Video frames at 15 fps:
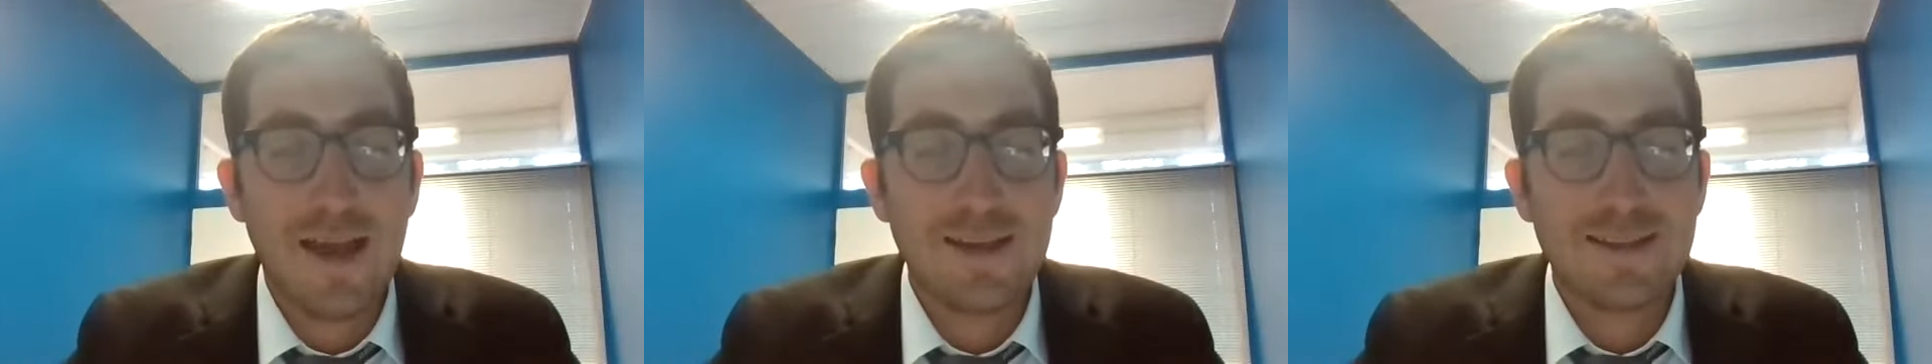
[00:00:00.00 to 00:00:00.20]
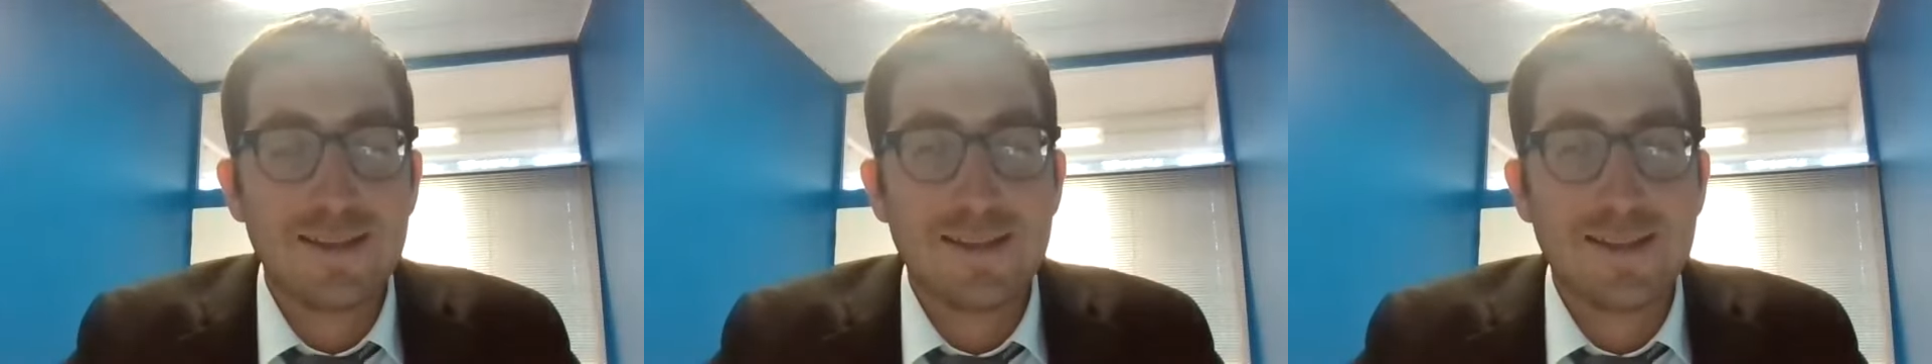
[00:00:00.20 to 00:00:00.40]

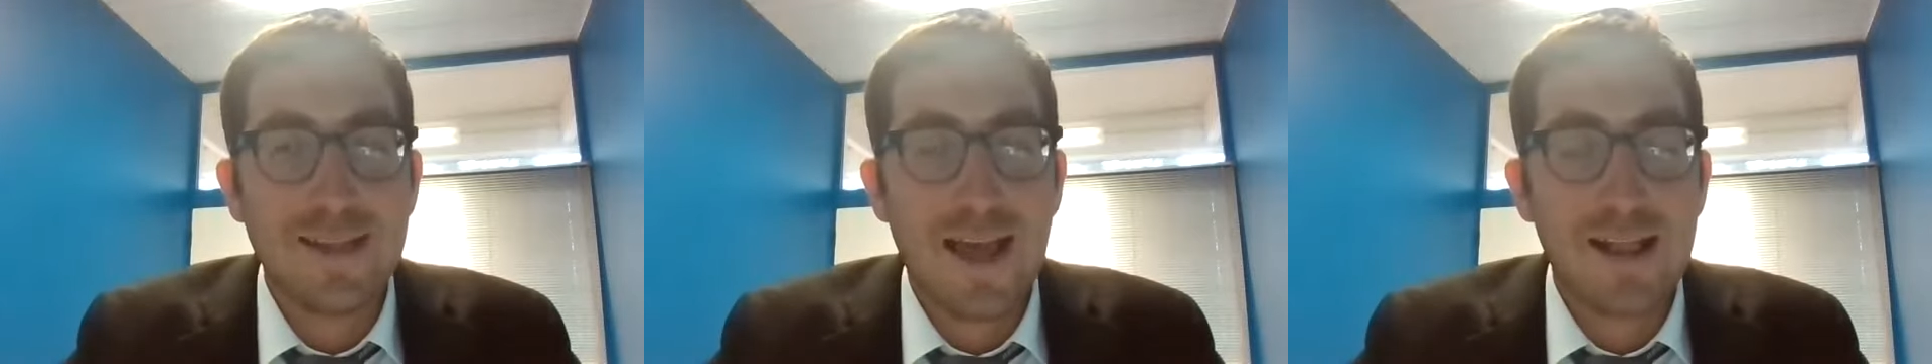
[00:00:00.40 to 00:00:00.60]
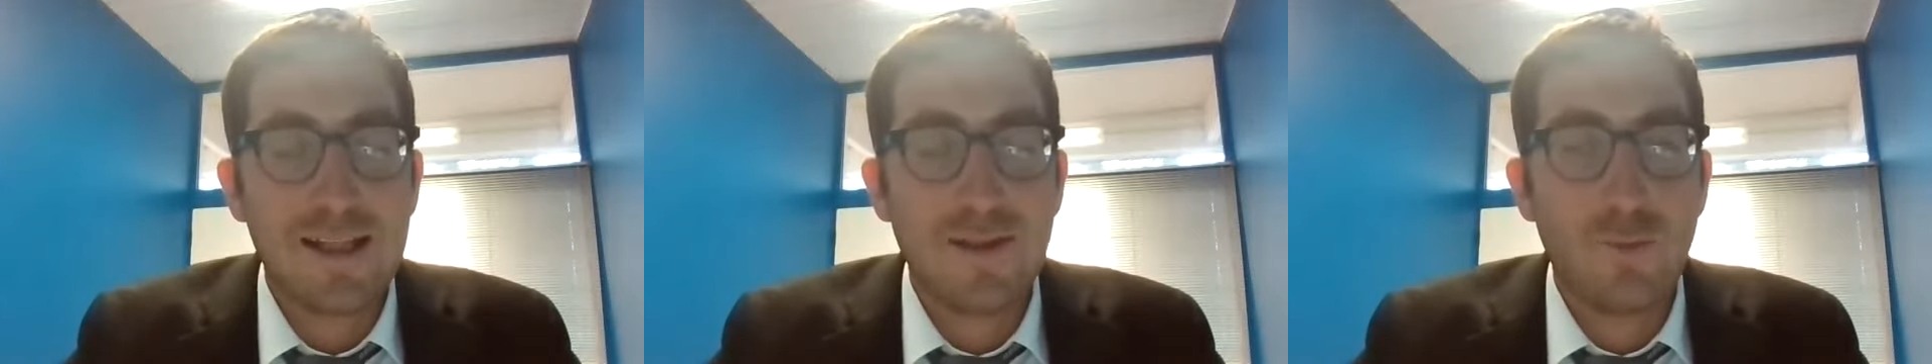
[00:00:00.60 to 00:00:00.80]
has
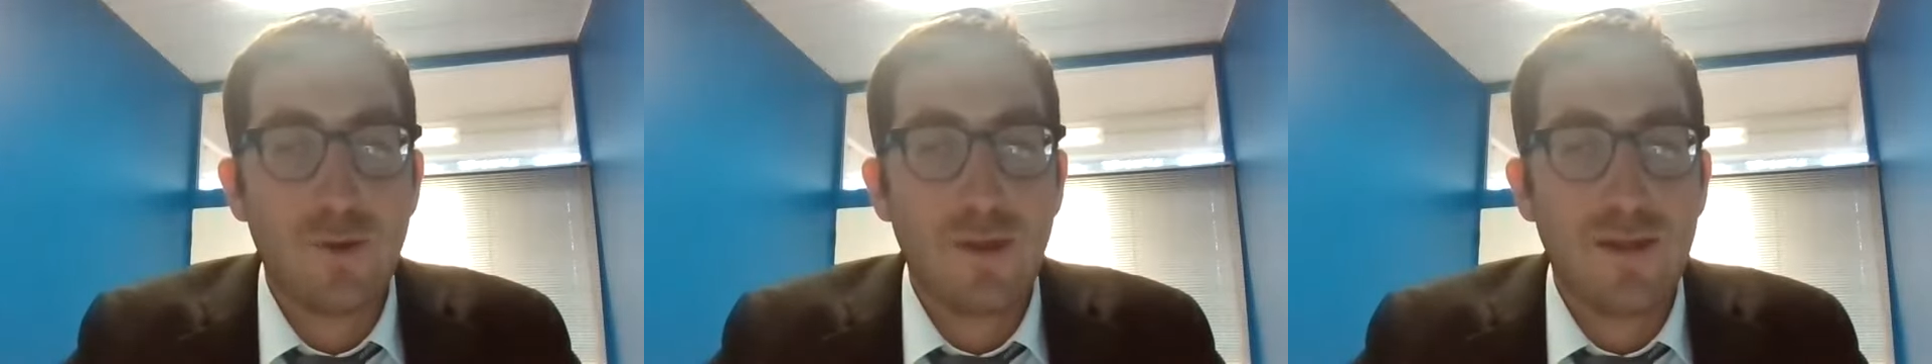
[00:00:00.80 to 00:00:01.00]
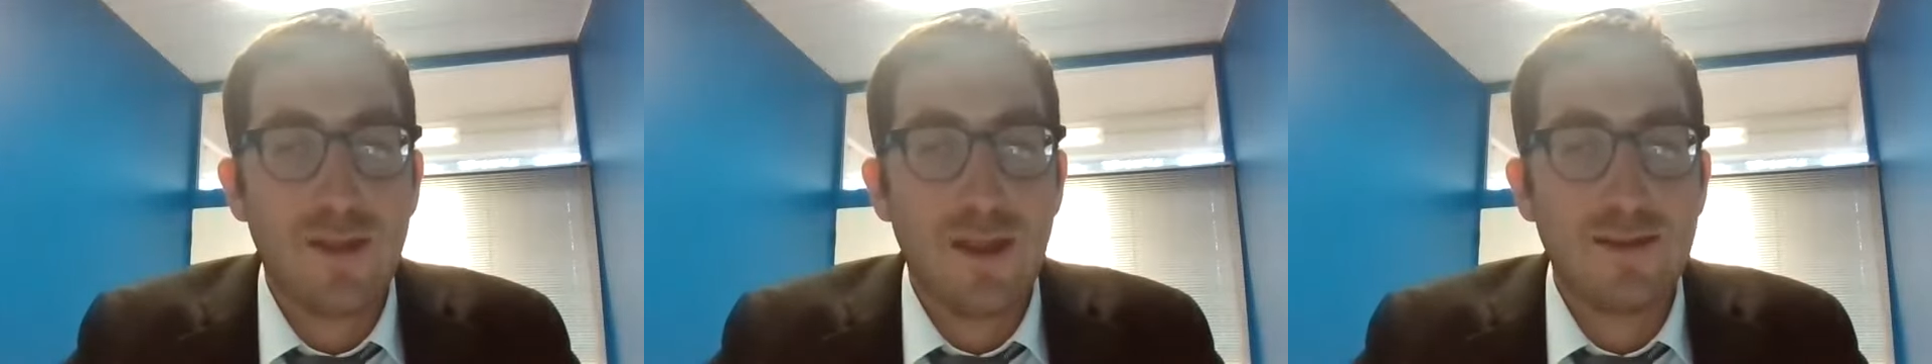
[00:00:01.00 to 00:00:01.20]
exactly
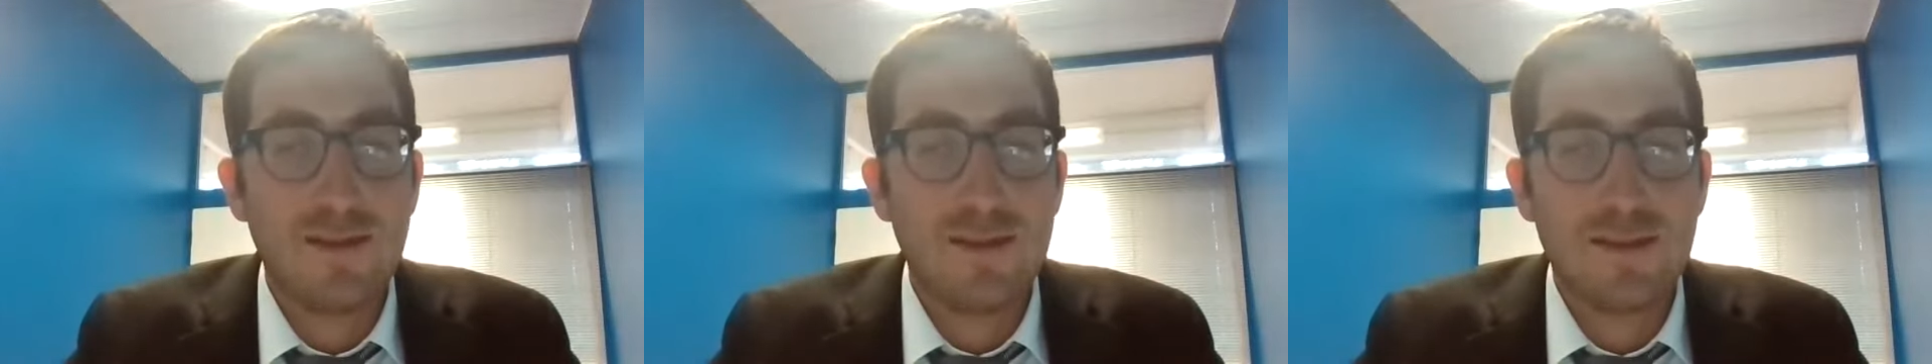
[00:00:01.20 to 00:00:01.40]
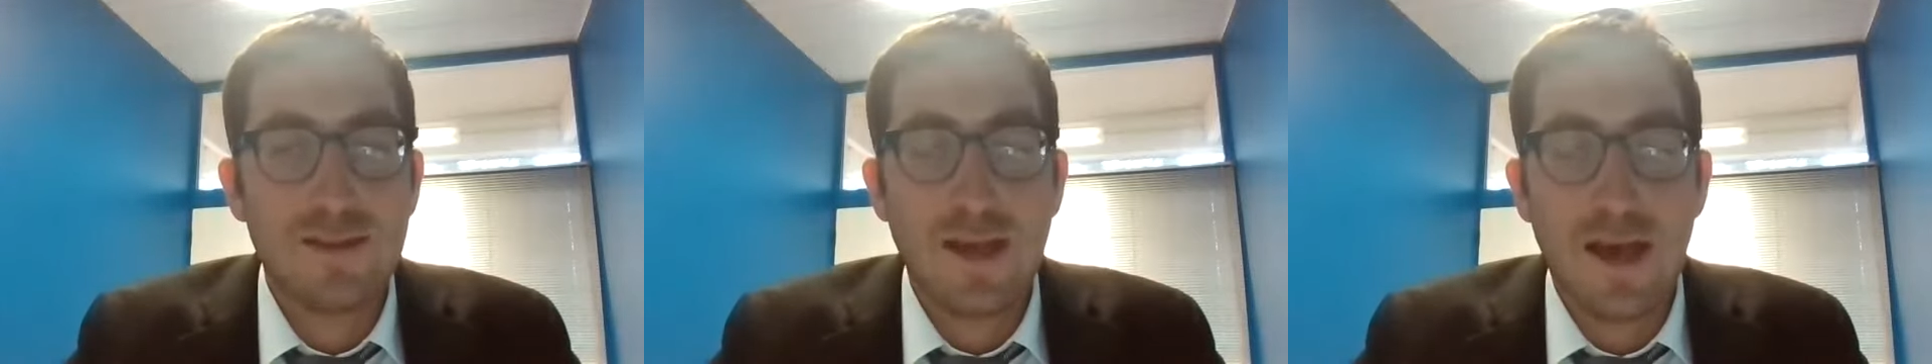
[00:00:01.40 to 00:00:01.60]
what they
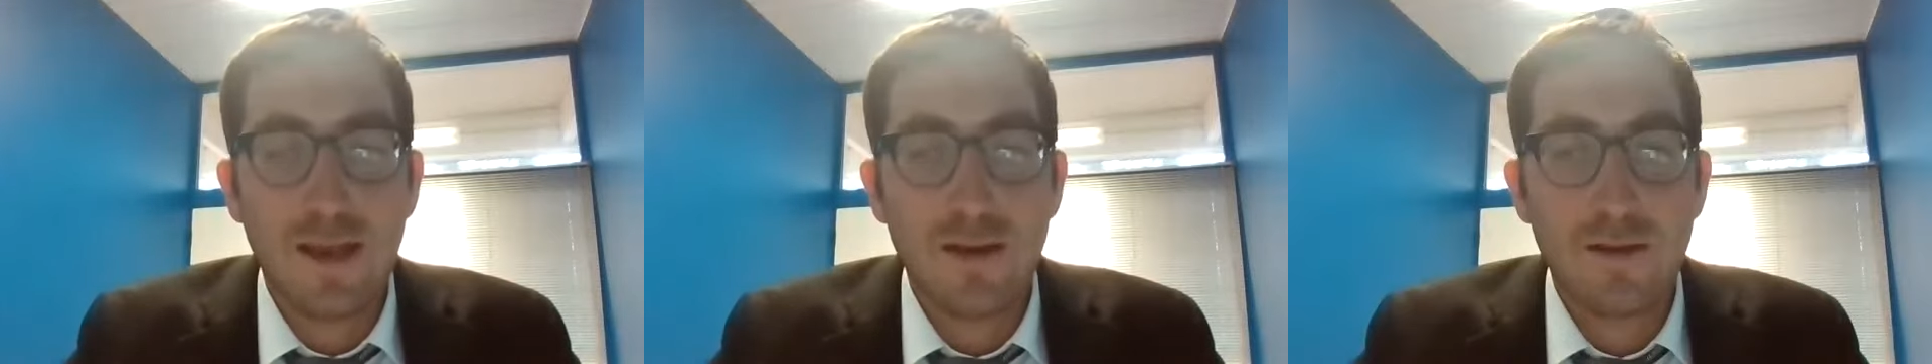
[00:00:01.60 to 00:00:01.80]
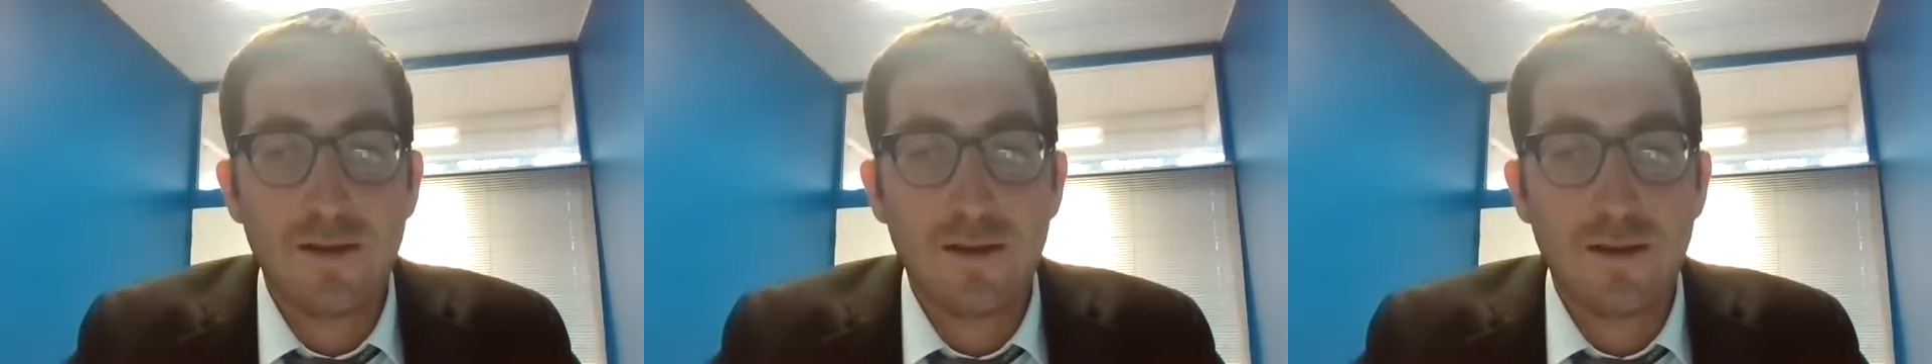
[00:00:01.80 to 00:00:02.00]

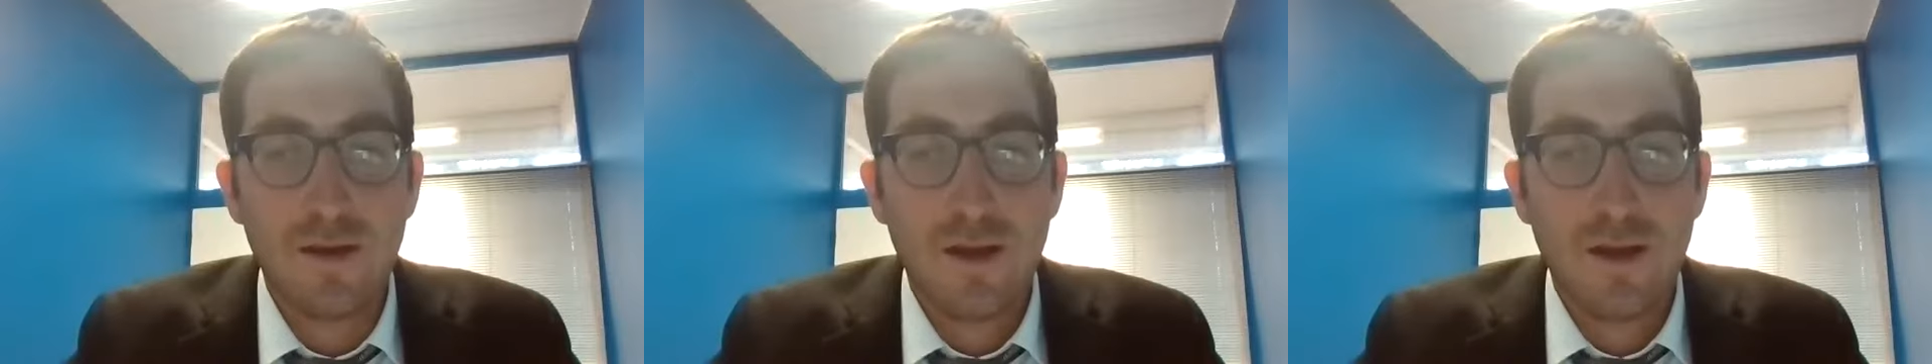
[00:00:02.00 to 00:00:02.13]
desire.